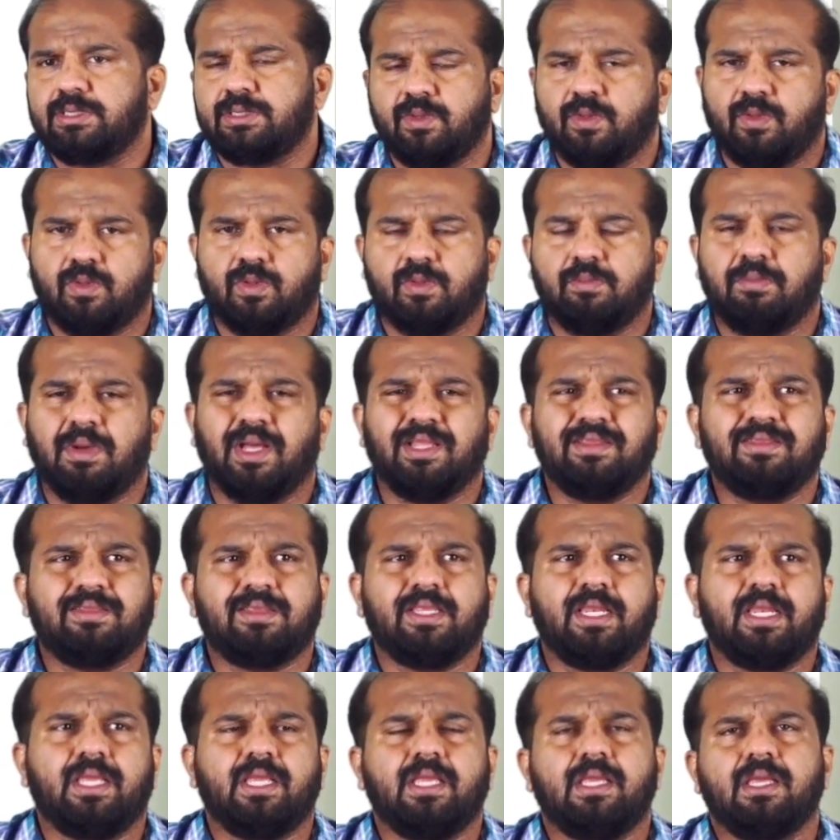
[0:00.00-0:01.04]
or
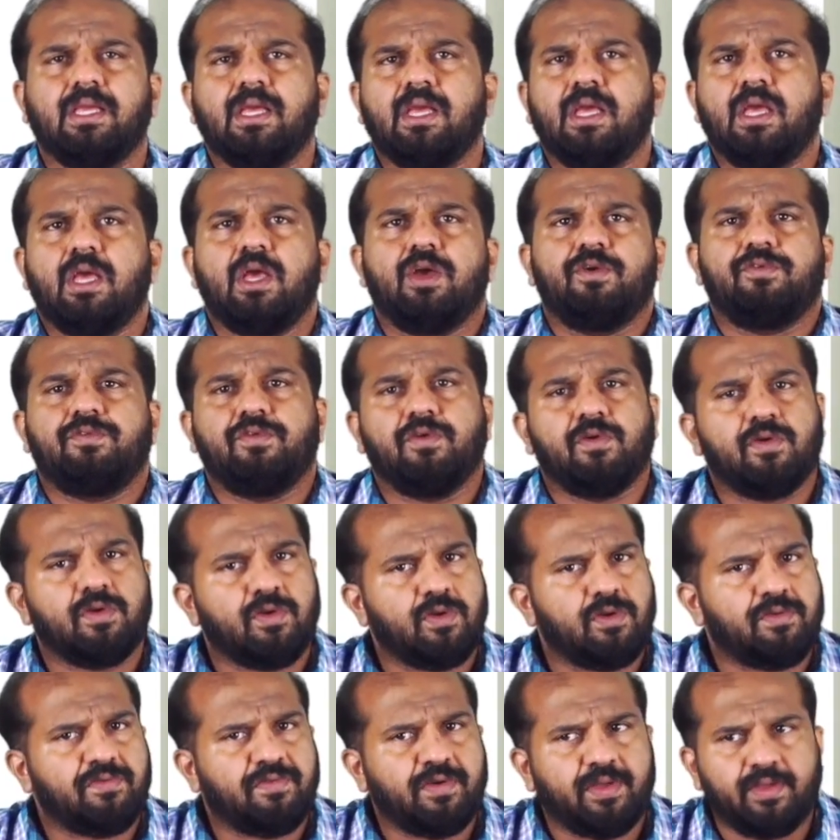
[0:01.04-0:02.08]
monthly 4
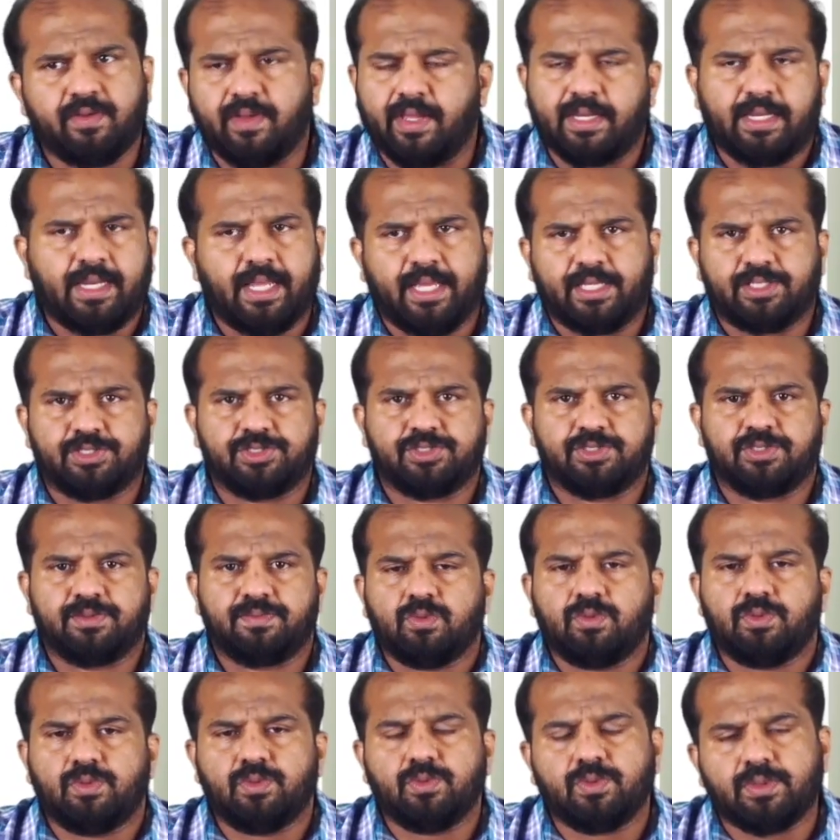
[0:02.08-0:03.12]
or 5 attacks,
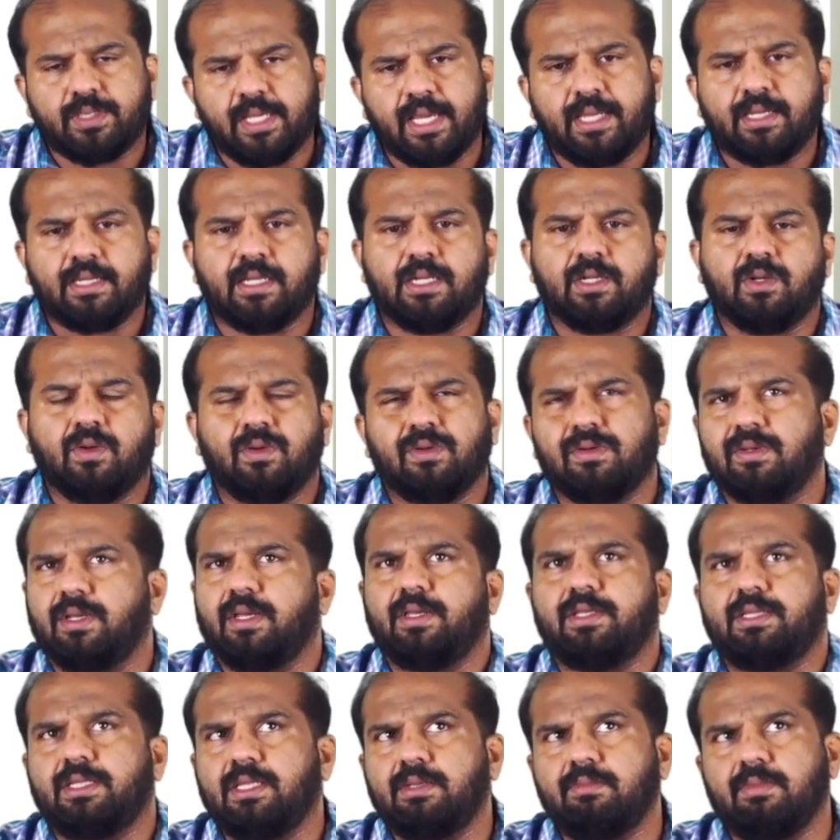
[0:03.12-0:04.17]
you can, or I
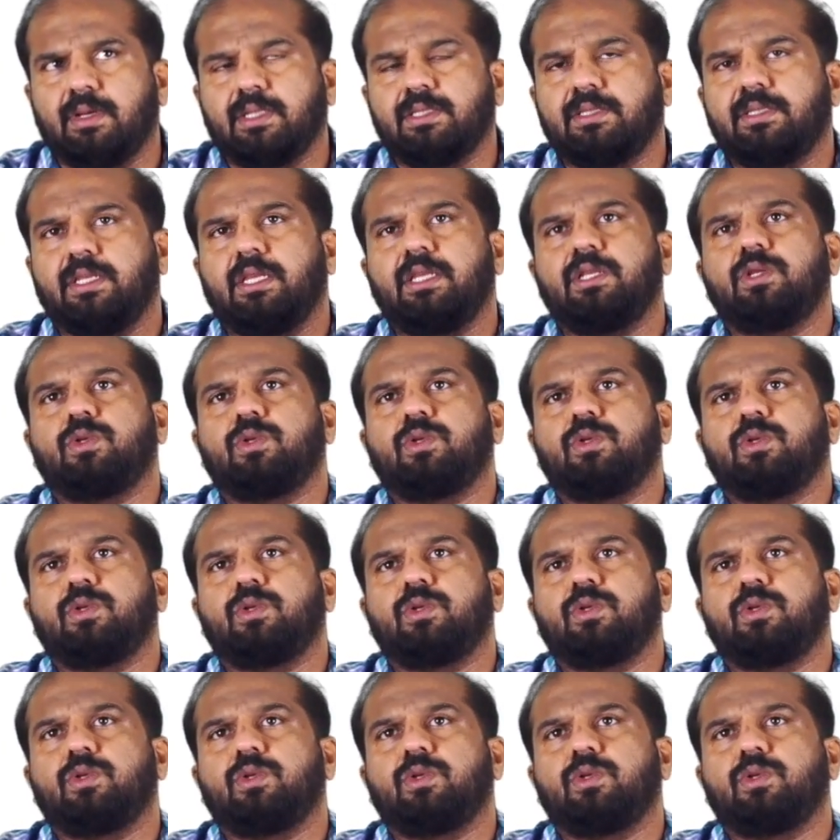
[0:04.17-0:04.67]
think monthly